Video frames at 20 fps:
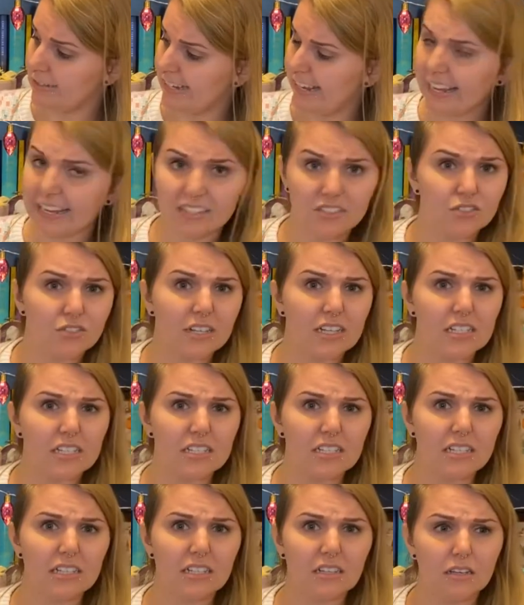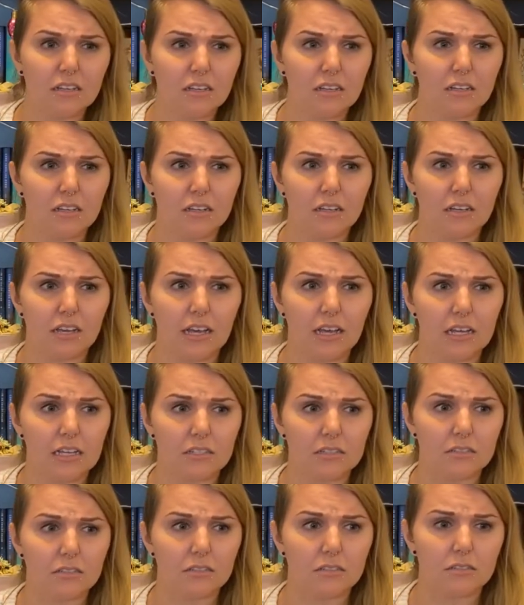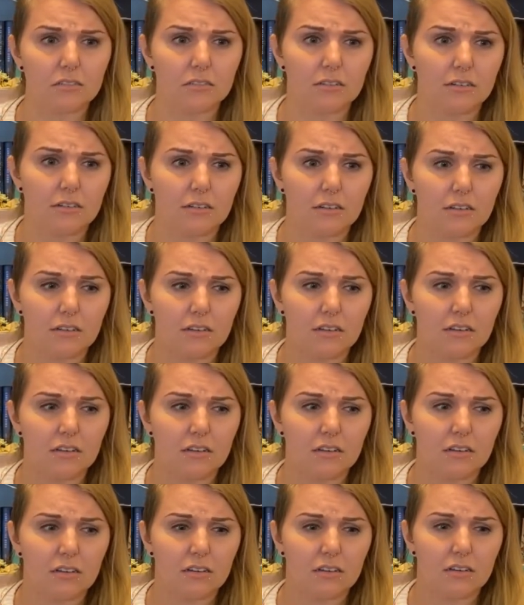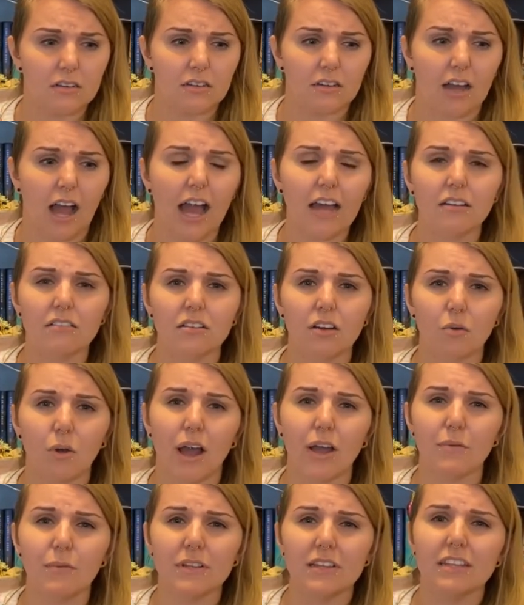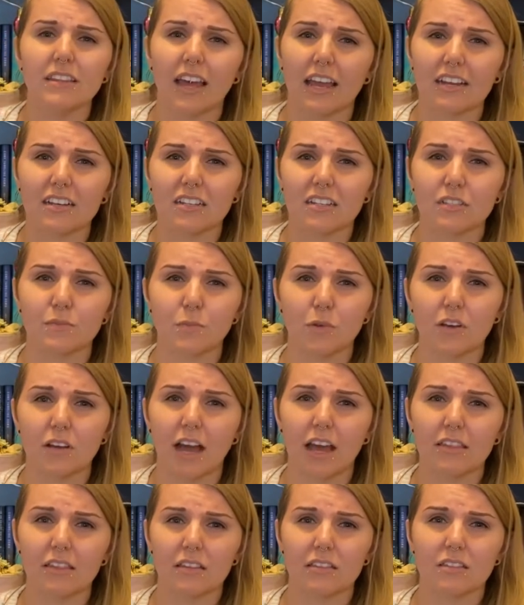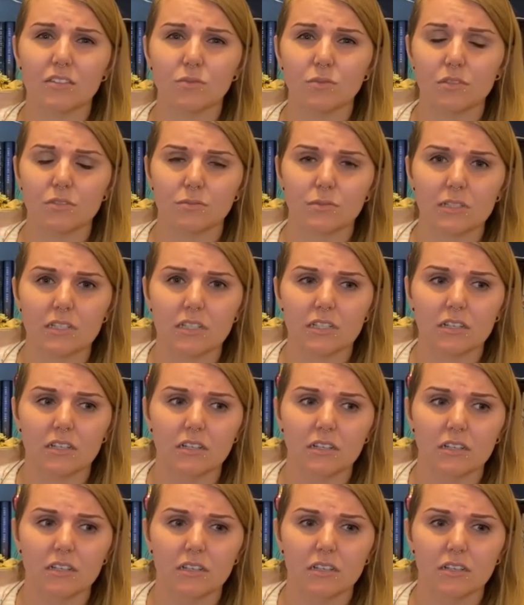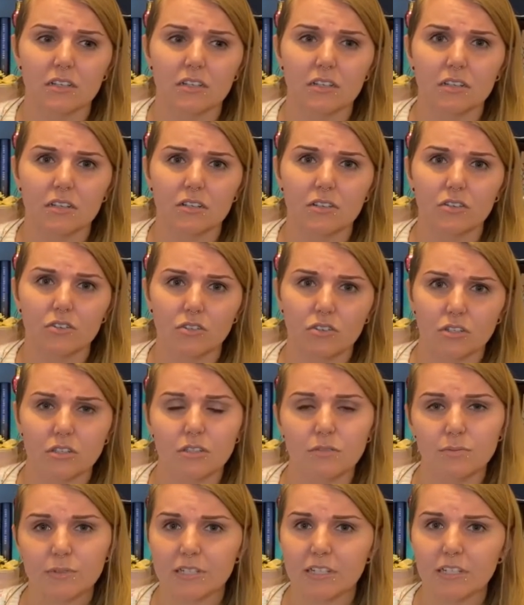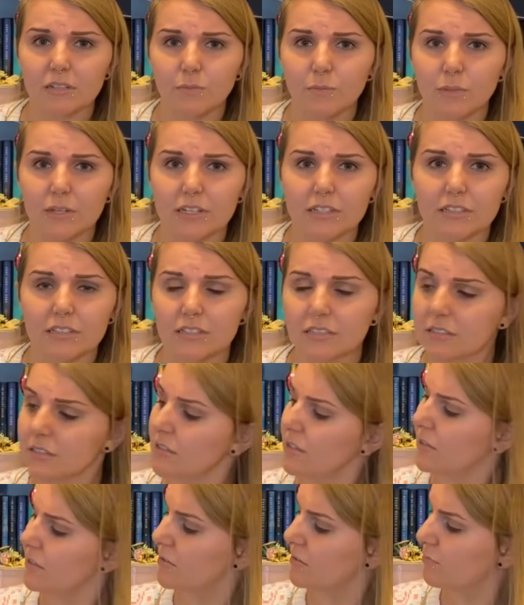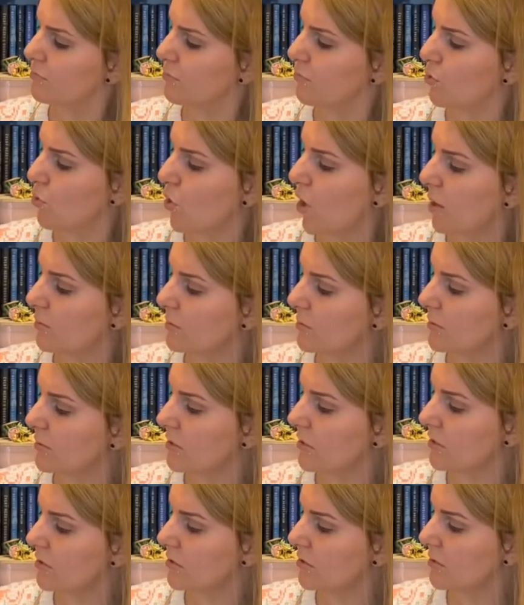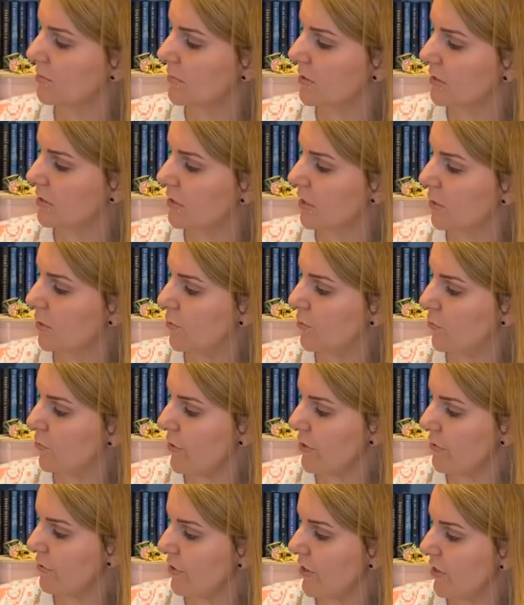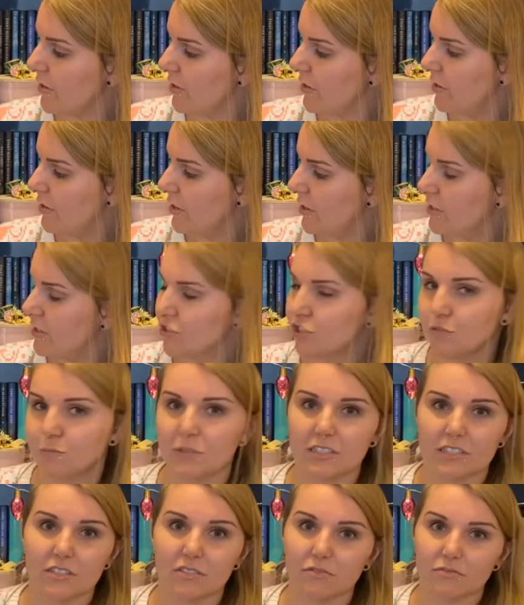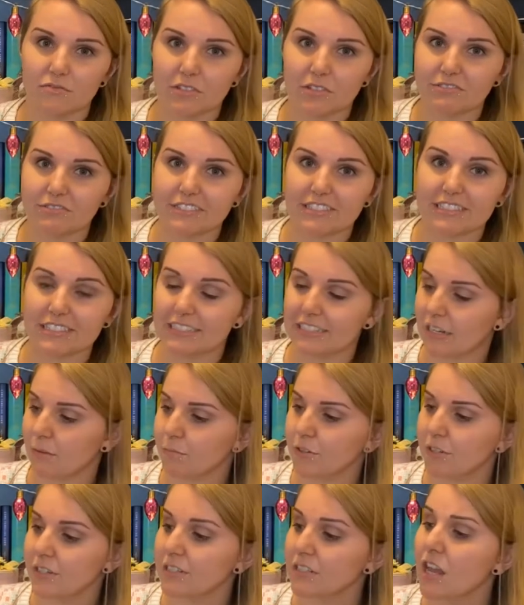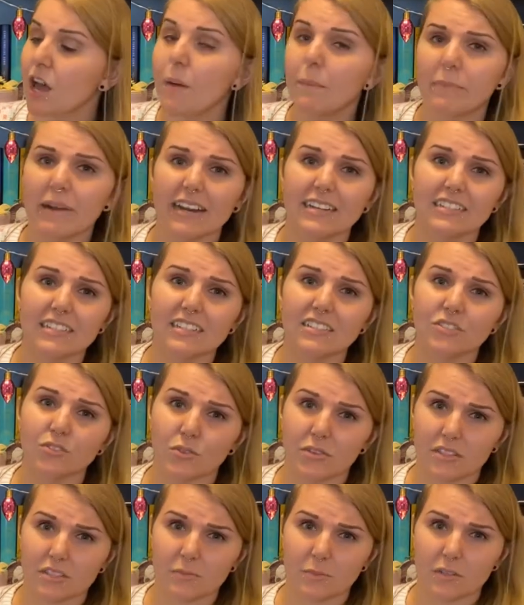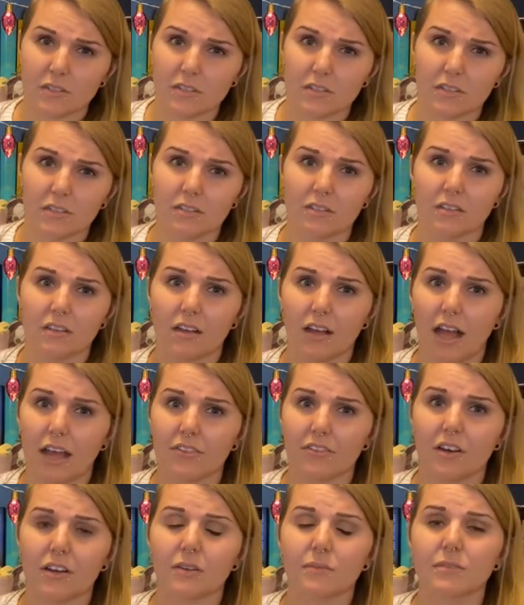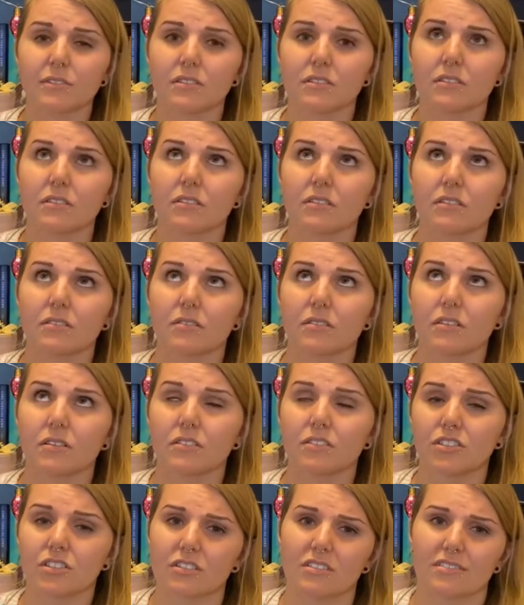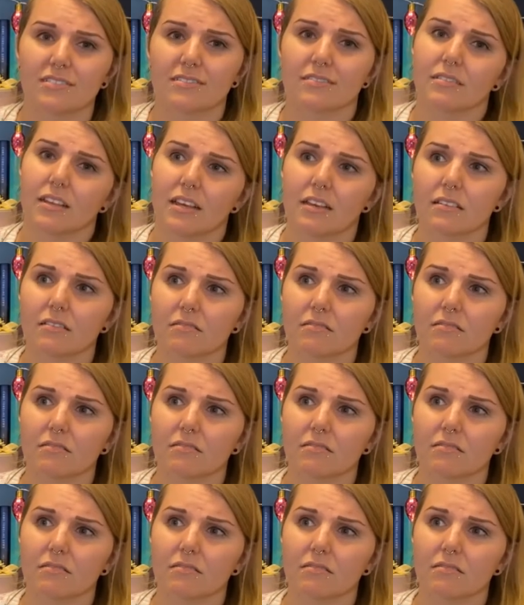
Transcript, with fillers: interesting, and I don't know, I really liked this book. I thought this was a really good read, but it's probably not something that I would reread, just because I don't reread contemporaries, but I did enjoy this book. I thought it was just, like,